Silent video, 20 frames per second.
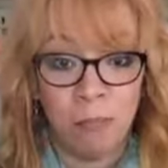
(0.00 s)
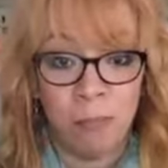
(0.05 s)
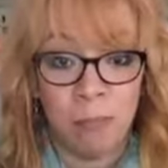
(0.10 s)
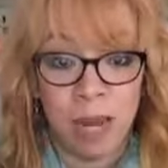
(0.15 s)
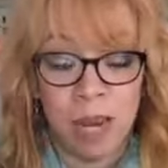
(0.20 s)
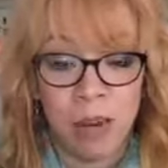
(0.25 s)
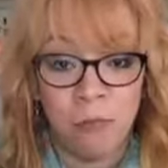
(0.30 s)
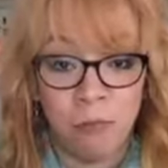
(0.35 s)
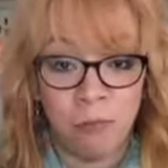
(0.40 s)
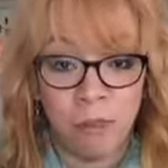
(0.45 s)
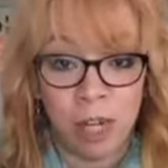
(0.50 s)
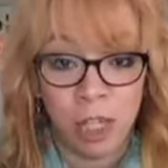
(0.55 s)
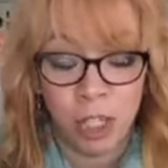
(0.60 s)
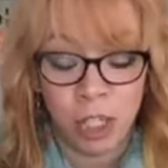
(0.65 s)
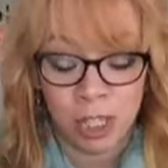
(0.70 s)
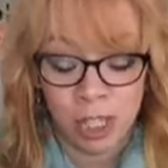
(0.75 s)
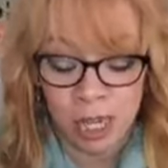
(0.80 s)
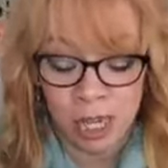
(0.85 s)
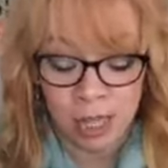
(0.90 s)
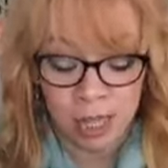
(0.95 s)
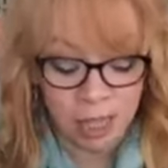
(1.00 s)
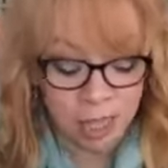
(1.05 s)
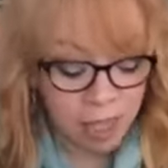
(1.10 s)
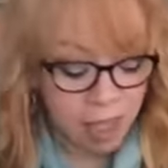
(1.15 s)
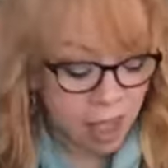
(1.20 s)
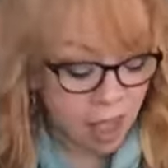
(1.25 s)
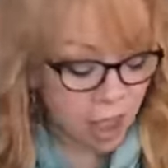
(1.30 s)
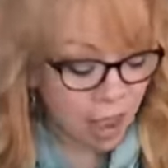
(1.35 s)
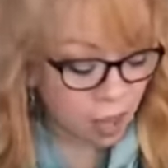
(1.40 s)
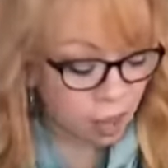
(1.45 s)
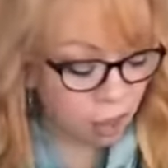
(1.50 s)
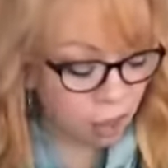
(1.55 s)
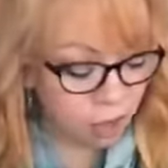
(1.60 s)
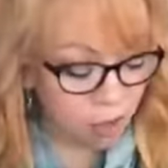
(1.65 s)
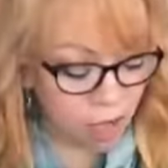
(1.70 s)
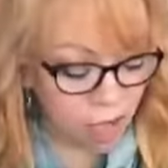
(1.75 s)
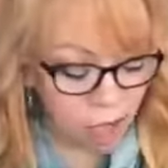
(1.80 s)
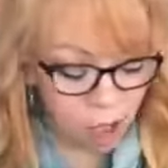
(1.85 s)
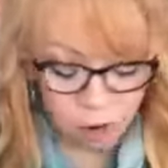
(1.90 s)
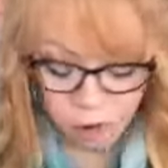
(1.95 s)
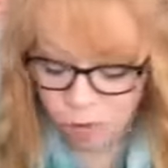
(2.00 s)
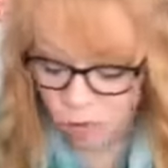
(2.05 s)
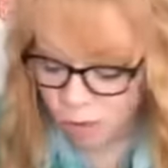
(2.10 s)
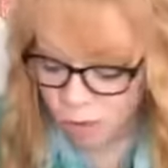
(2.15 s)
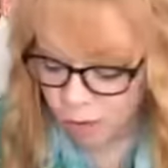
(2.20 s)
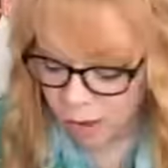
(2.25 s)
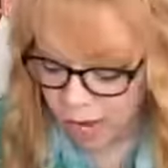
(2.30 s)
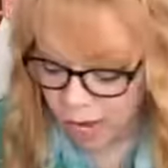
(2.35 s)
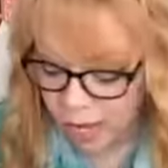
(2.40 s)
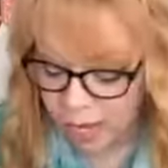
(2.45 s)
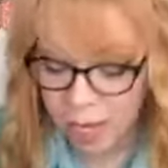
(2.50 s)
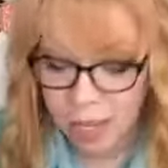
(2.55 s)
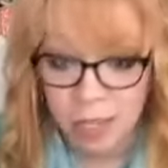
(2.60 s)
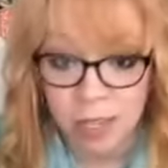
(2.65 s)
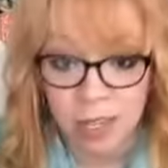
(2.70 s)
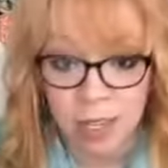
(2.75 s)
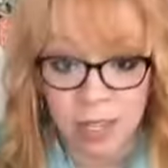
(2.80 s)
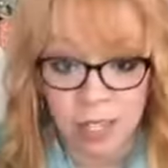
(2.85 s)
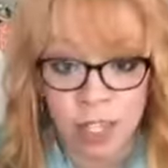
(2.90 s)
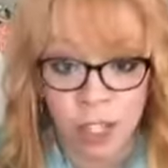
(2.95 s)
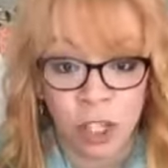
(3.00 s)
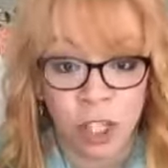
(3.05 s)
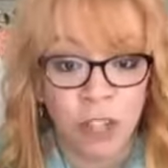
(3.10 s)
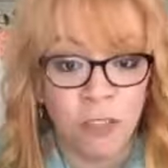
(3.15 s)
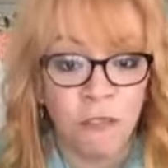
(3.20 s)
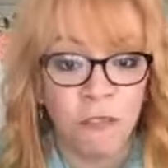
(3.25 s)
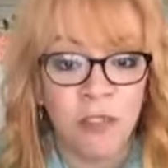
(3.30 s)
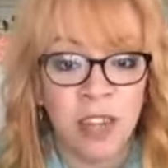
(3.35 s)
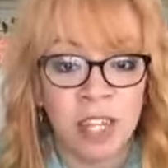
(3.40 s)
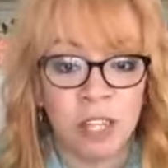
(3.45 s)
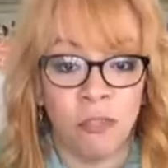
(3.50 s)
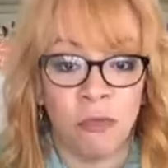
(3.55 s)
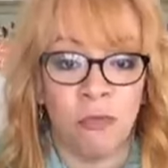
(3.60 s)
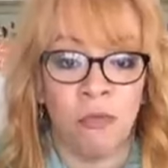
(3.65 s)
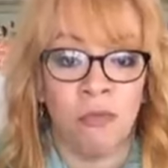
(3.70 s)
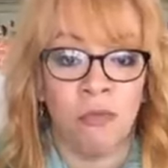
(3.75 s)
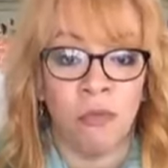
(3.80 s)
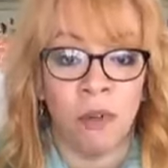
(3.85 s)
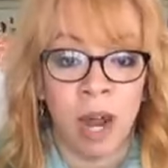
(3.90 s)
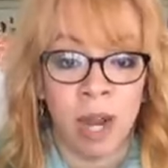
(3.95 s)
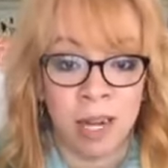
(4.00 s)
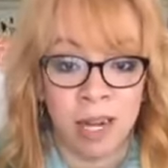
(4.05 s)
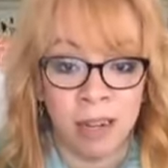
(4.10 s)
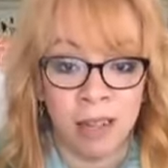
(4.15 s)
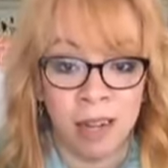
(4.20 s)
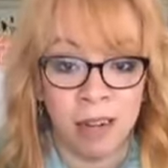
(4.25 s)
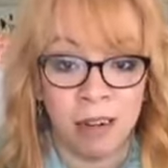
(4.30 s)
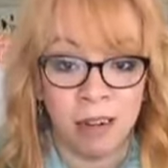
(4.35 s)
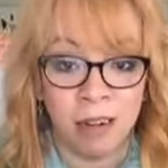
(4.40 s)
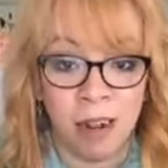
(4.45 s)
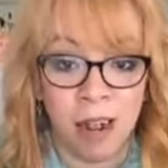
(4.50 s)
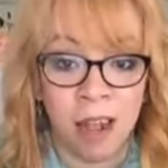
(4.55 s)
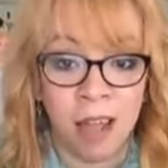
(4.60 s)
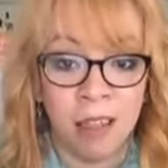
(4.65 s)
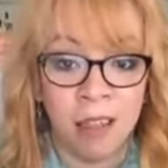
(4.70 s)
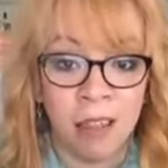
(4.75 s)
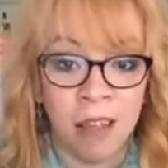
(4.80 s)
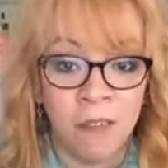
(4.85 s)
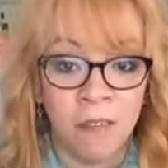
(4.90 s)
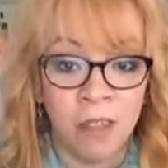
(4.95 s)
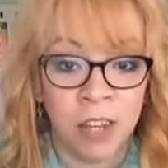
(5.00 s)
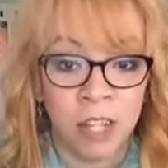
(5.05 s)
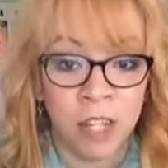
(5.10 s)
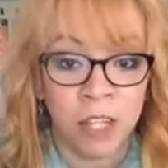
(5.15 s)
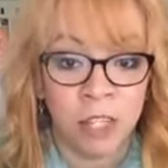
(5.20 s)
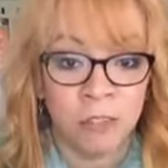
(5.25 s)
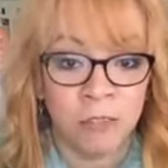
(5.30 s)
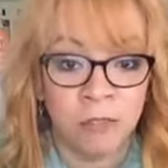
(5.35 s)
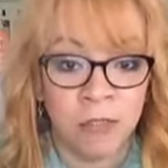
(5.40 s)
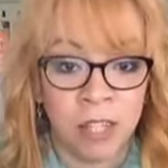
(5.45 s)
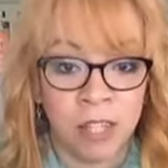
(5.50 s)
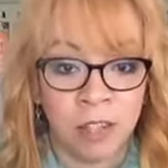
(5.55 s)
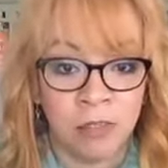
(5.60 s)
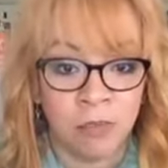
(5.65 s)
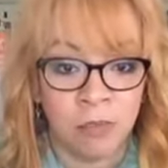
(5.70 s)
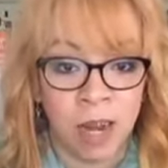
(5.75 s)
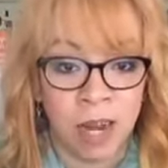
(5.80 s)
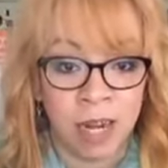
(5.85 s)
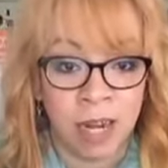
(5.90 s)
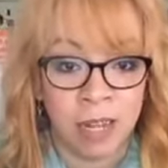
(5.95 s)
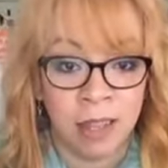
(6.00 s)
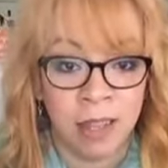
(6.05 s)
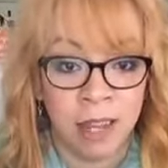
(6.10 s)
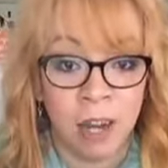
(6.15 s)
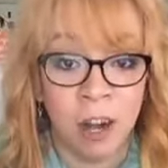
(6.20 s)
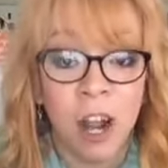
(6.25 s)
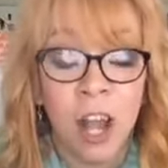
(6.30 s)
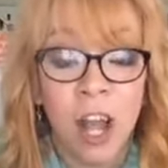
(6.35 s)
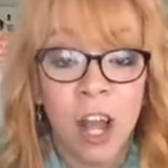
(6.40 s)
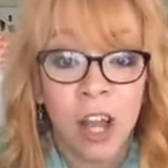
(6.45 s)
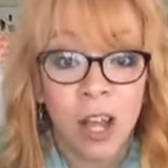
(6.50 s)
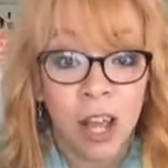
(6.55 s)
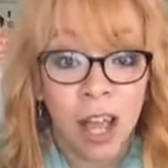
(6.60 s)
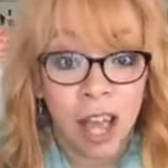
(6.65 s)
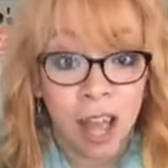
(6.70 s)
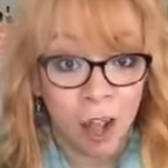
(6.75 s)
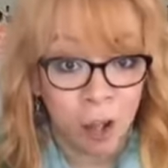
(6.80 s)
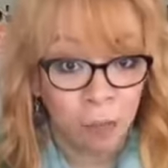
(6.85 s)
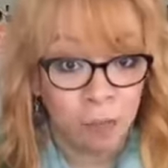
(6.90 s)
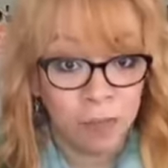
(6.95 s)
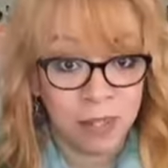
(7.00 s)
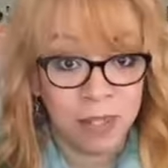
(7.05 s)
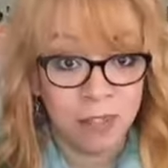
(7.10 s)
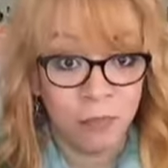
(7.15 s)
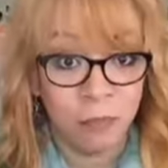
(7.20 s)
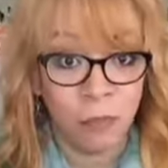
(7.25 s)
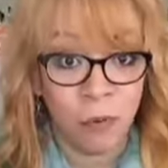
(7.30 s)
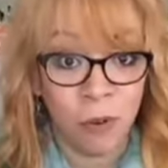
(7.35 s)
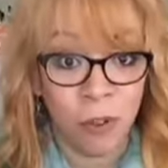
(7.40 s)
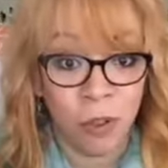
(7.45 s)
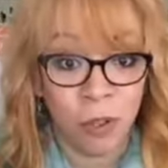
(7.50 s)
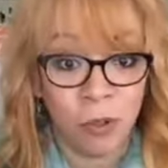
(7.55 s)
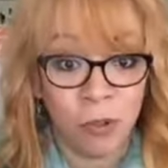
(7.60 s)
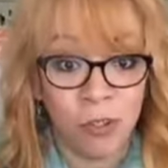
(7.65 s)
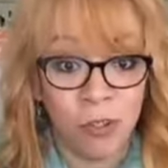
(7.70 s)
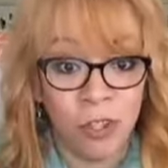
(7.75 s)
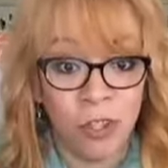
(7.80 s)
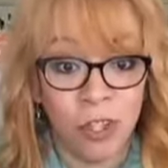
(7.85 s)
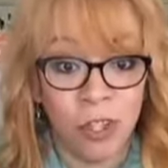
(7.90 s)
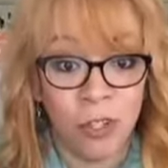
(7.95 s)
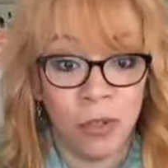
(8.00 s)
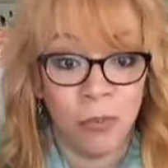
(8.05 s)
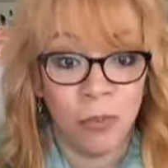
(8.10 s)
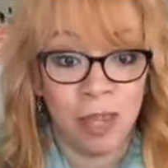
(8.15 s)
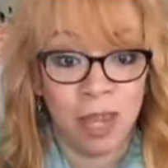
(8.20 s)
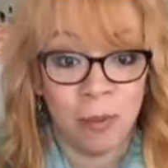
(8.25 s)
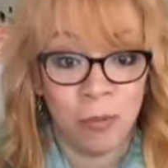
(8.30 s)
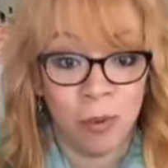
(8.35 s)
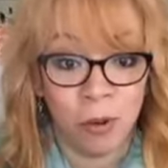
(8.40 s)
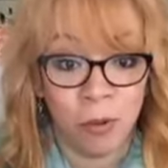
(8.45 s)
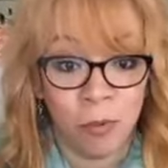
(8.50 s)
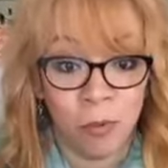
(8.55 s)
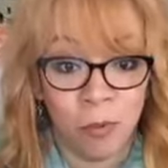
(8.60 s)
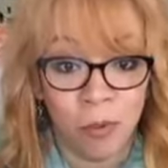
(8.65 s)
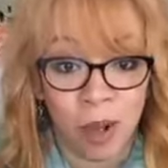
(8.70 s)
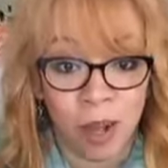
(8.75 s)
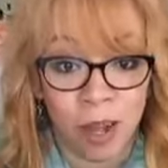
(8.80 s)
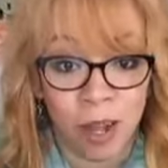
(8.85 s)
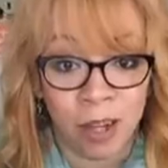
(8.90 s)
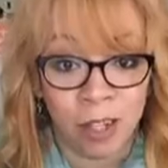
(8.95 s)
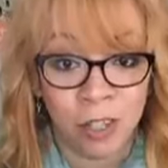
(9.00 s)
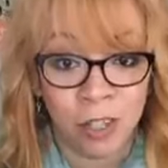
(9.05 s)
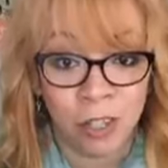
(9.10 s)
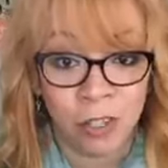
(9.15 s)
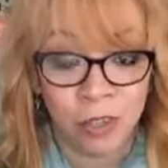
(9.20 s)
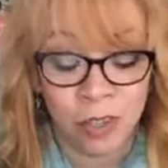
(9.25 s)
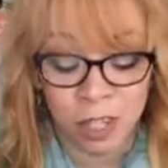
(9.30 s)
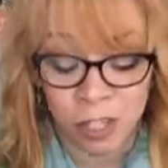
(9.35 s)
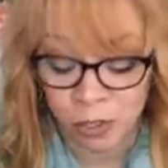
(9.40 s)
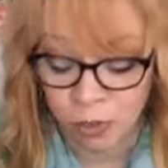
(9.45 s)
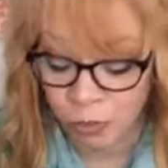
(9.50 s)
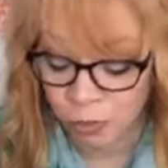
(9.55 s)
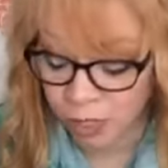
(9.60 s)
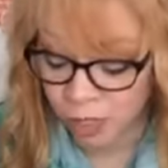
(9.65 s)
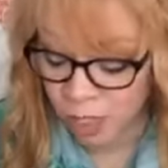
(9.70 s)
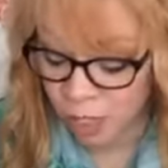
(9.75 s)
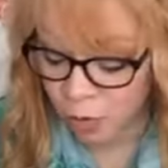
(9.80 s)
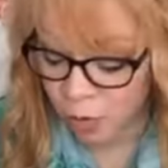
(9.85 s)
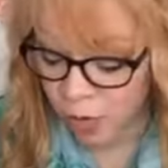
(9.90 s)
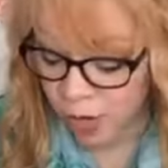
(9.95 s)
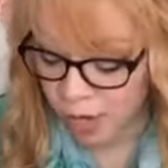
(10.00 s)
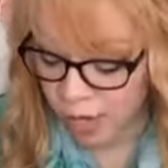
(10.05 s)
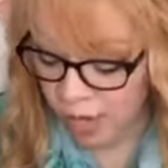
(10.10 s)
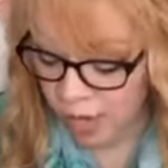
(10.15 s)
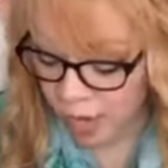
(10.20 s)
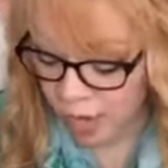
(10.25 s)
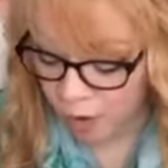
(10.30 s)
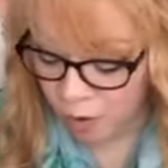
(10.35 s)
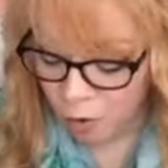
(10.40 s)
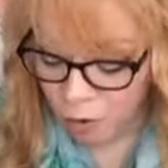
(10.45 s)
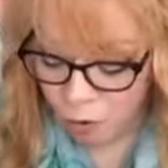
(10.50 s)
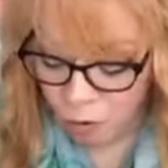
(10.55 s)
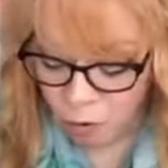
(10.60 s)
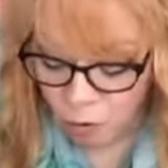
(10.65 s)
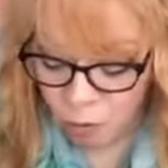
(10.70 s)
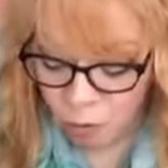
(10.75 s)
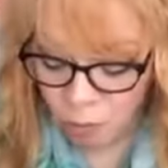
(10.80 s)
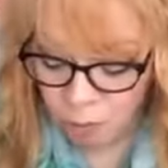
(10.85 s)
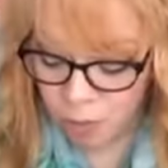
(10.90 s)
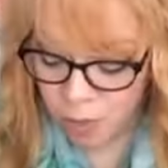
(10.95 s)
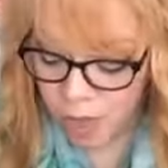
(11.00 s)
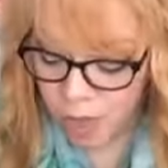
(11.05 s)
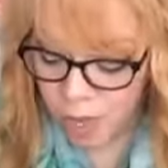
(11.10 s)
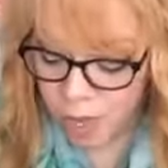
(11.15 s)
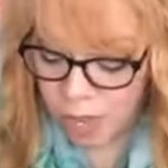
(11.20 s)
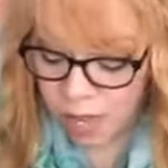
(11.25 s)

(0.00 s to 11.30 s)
Bake Fresh Daily, and look how great it does. It just fits right in there. I love that it just fits right in there. Helps for those to be able to do this really quick at home.